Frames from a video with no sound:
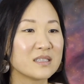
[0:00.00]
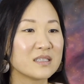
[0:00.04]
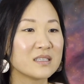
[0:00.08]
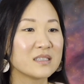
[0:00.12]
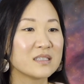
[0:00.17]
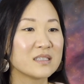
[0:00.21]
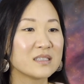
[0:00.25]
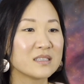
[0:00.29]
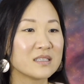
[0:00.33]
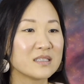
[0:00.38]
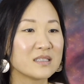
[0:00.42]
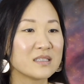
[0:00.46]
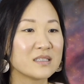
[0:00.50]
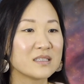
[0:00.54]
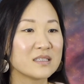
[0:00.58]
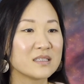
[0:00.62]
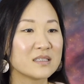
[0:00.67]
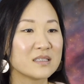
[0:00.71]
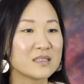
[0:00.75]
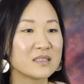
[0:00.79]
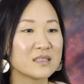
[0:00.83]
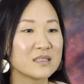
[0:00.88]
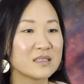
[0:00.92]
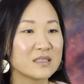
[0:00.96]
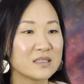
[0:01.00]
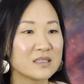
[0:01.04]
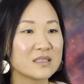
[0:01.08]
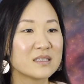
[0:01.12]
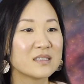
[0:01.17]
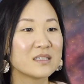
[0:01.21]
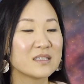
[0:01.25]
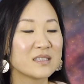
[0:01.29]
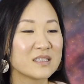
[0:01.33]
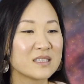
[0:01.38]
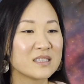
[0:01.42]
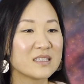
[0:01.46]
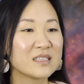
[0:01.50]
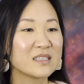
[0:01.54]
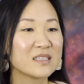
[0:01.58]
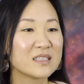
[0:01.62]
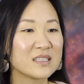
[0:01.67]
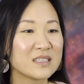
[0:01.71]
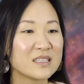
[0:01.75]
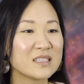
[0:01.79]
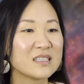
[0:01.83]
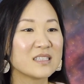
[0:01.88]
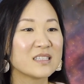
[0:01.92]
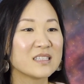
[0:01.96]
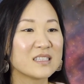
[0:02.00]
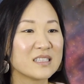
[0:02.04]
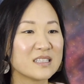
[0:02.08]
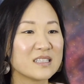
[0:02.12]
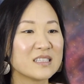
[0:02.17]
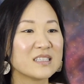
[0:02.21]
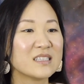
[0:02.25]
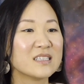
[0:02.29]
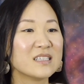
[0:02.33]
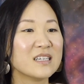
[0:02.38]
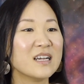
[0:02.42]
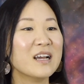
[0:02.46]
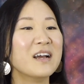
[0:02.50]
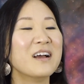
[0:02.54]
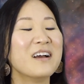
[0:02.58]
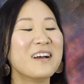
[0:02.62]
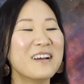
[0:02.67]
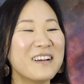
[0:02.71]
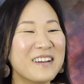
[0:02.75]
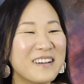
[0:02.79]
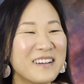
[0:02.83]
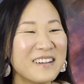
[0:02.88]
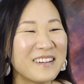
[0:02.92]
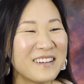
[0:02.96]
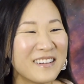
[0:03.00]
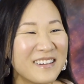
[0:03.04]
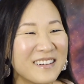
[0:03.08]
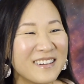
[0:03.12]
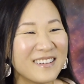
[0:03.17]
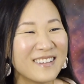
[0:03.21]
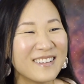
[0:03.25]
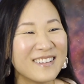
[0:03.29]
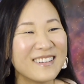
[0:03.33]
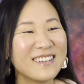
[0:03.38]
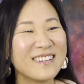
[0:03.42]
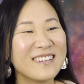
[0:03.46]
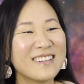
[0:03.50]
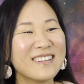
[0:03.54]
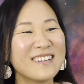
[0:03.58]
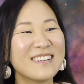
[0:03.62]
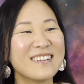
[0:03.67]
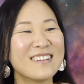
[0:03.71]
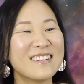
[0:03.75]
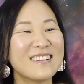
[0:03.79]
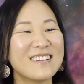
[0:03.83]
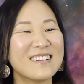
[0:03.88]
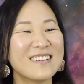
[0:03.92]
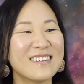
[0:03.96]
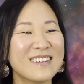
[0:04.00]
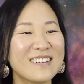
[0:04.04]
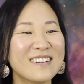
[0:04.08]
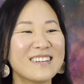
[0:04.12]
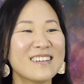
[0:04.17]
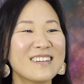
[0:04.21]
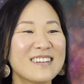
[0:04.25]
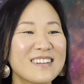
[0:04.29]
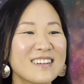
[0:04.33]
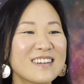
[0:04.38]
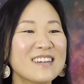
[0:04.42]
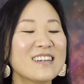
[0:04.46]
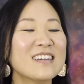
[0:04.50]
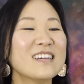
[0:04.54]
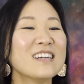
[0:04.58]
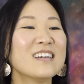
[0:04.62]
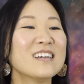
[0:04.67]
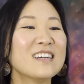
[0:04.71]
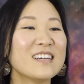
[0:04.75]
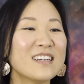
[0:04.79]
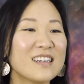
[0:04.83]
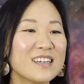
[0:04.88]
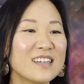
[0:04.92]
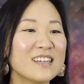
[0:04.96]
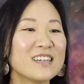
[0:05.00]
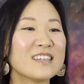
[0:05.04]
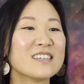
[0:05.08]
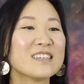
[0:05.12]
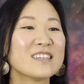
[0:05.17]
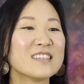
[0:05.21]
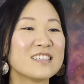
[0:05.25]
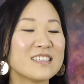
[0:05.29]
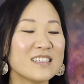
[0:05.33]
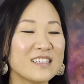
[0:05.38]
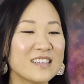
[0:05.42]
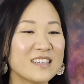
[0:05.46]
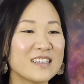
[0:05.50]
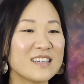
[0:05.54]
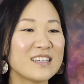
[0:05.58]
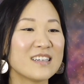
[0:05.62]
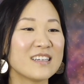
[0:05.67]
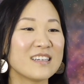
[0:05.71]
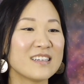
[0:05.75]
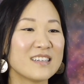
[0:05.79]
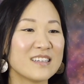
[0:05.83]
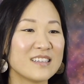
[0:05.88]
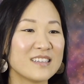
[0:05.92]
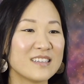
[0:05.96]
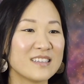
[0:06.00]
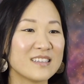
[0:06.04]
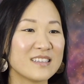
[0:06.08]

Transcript: The person shown says nothing.